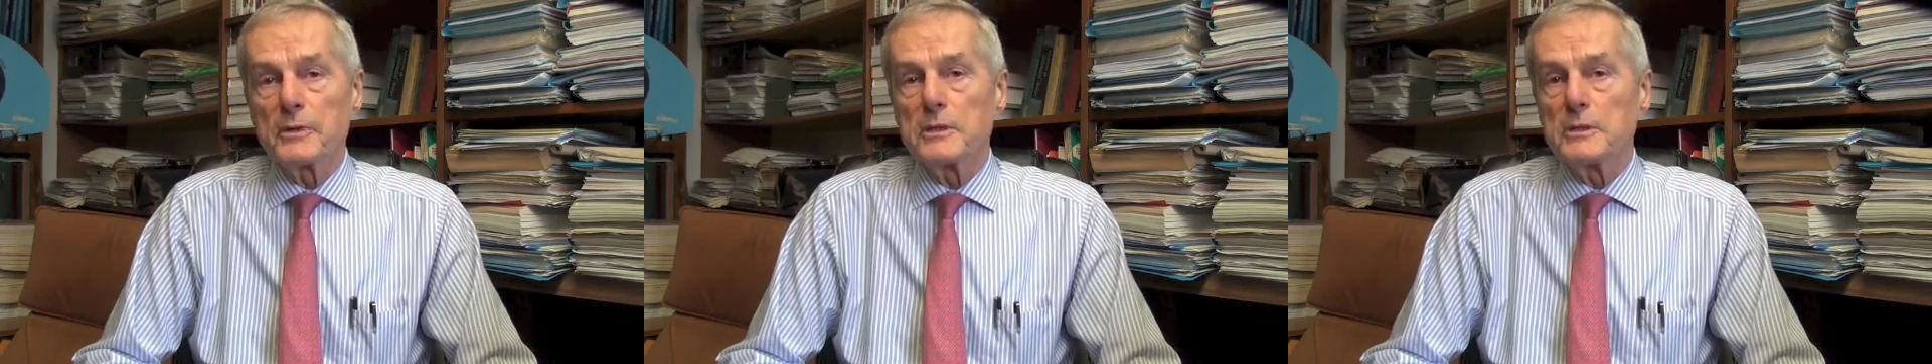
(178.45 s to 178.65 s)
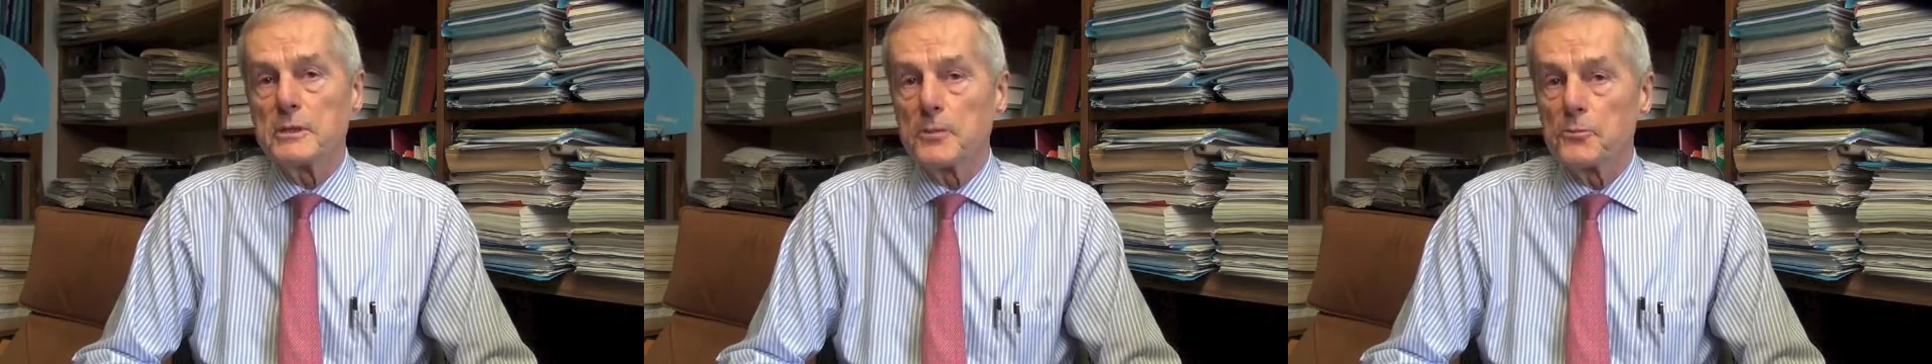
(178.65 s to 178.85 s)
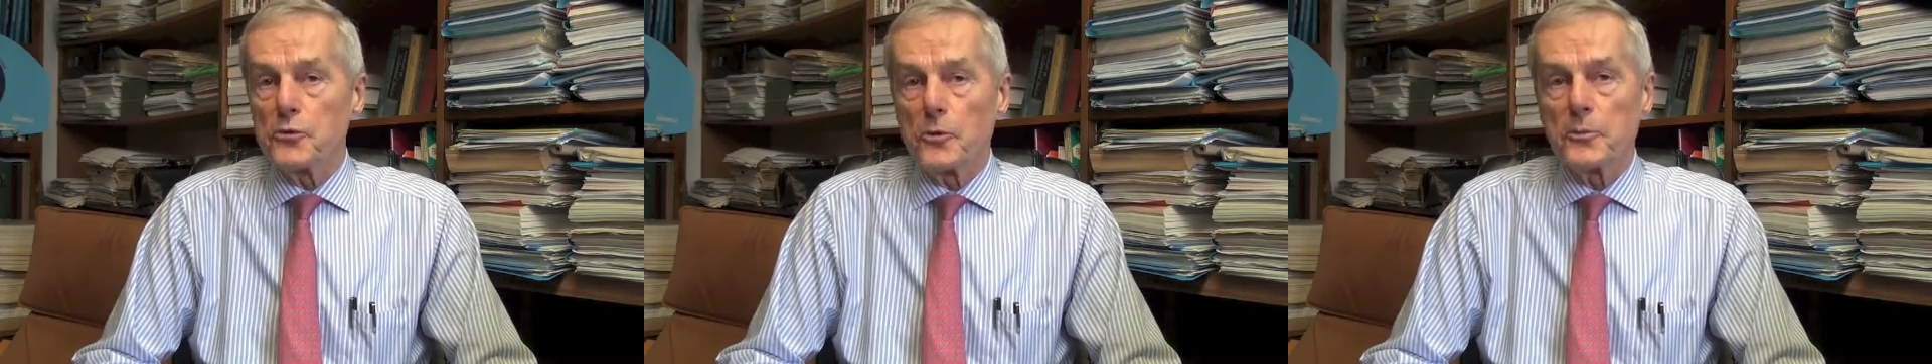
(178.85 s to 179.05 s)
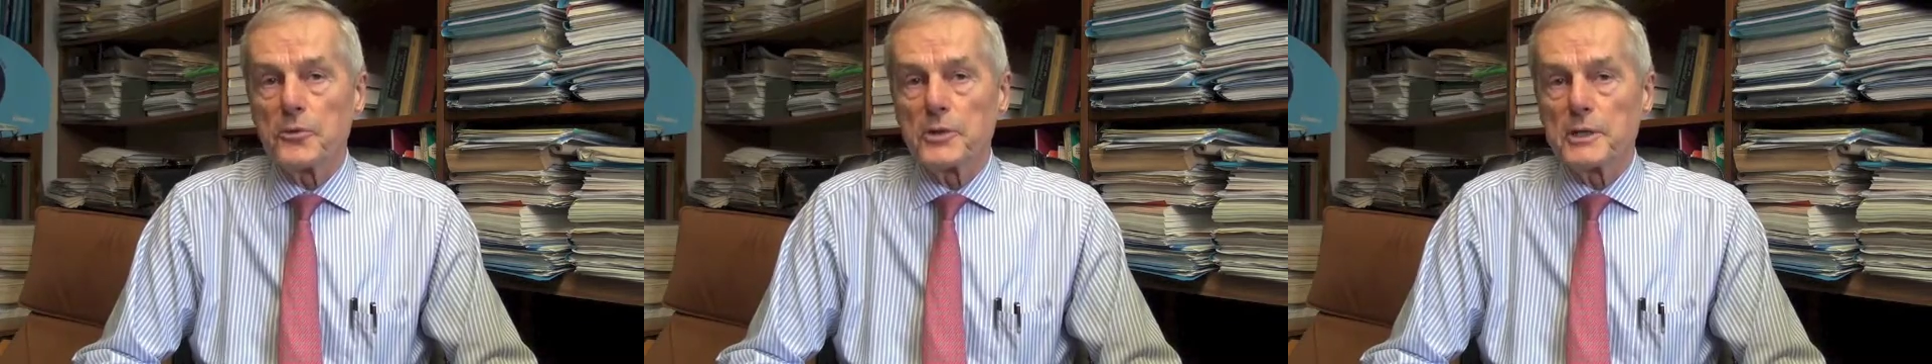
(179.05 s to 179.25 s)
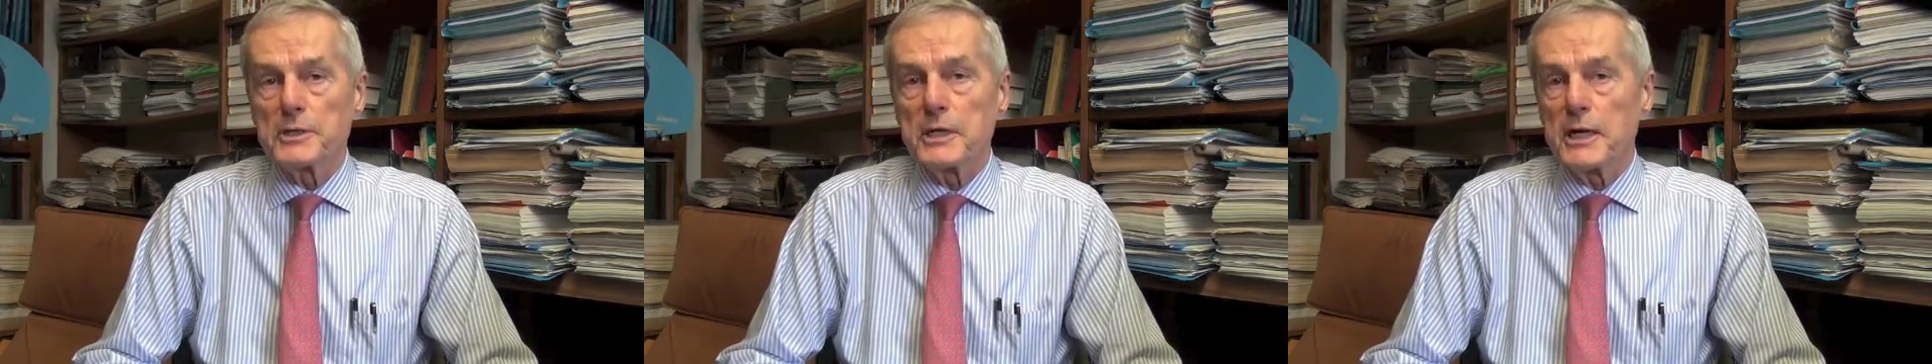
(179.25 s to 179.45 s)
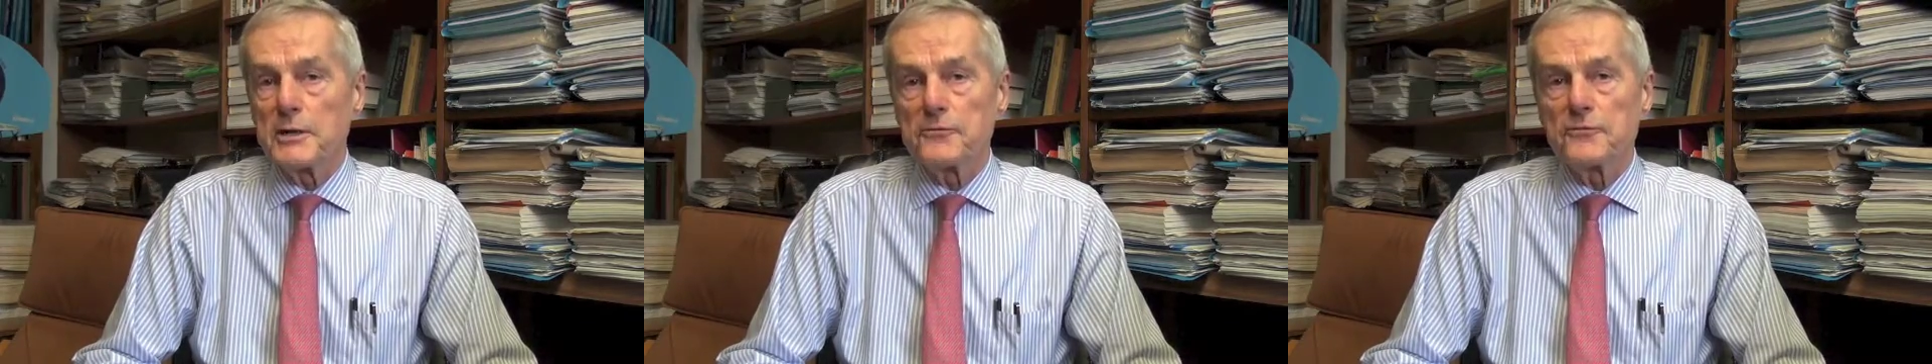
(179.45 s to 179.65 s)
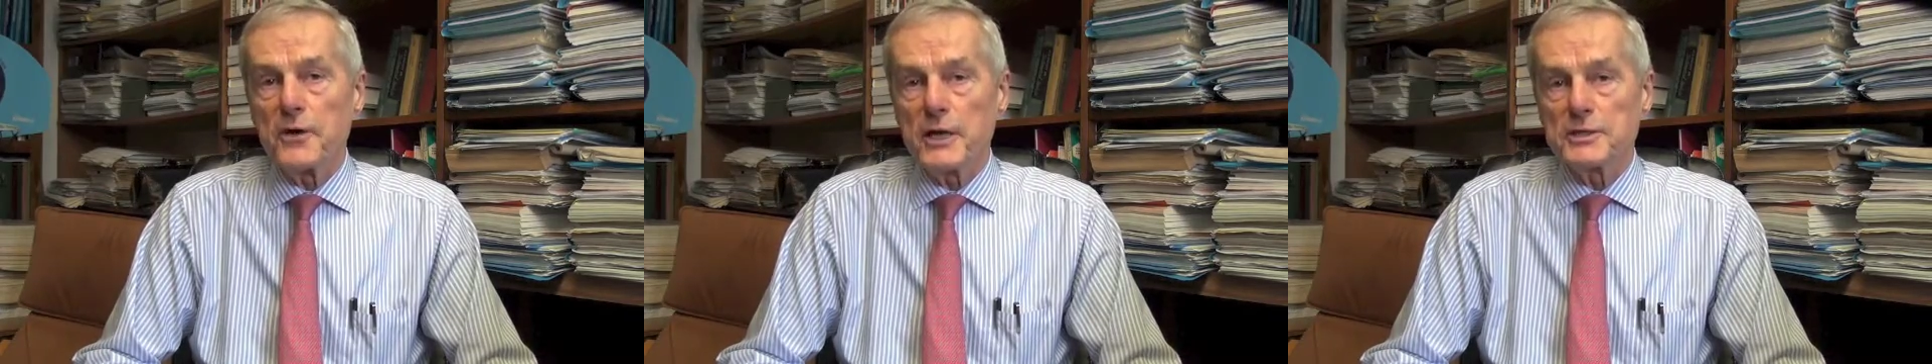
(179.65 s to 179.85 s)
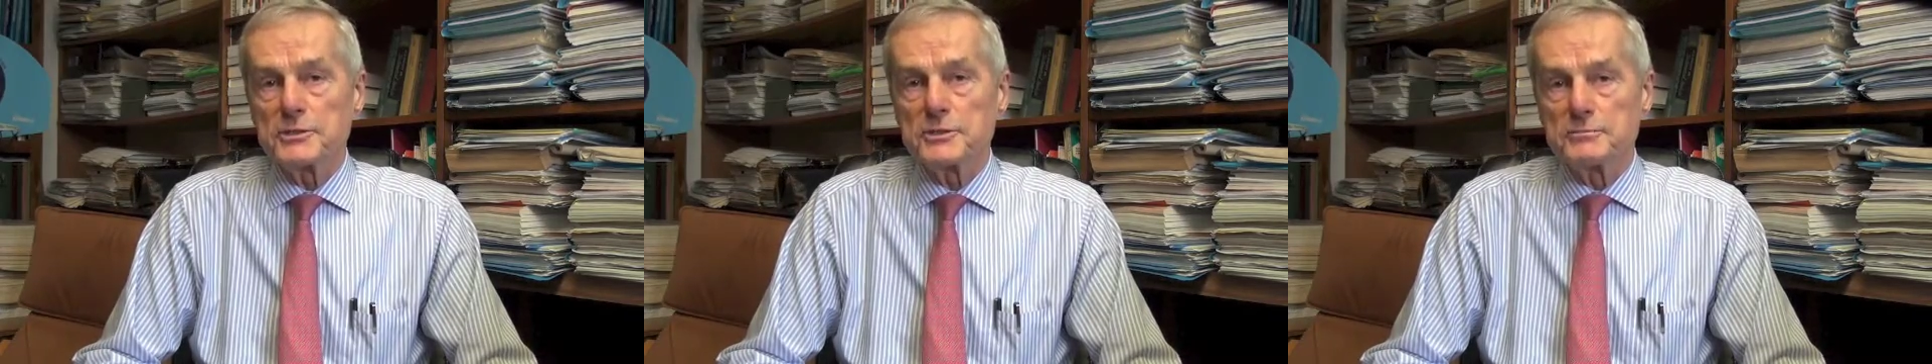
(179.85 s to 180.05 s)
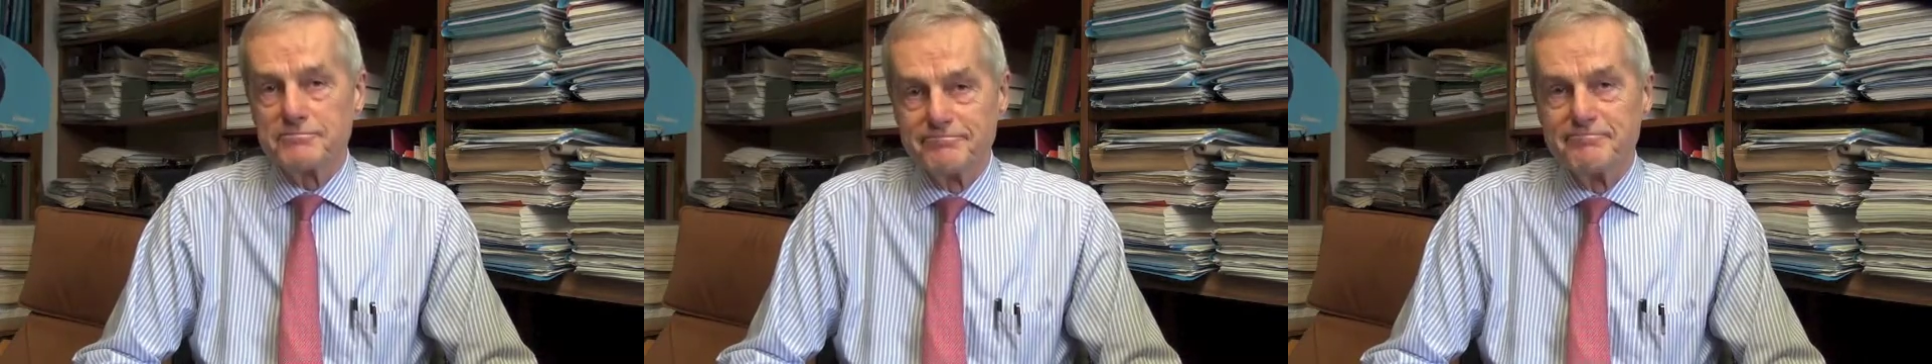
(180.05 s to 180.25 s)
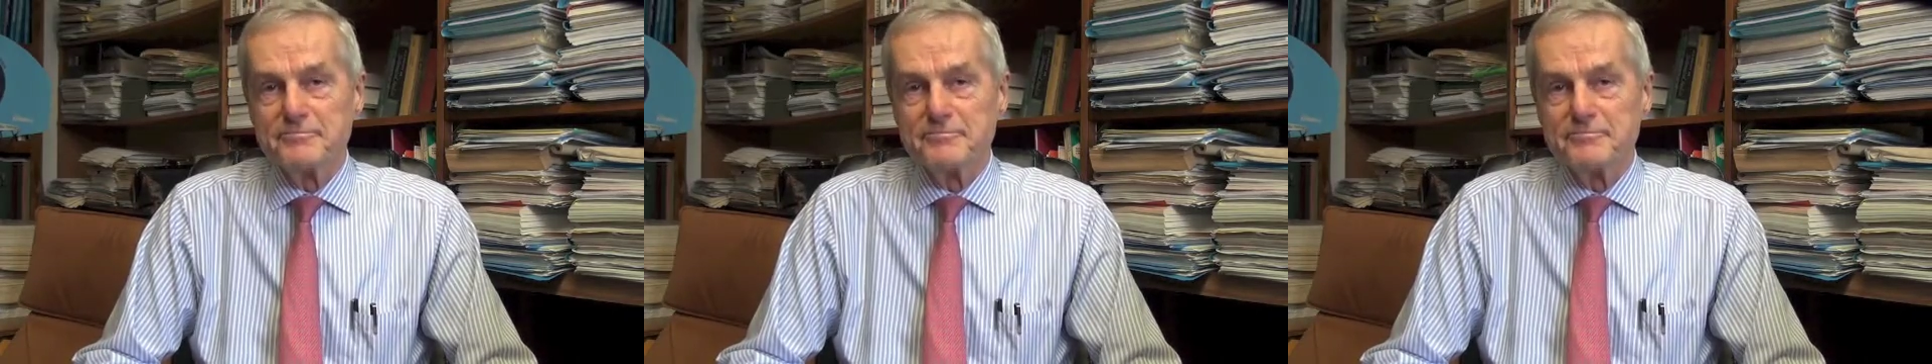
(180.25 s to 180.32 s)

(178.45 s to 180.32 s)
and appropriate kind of fashion.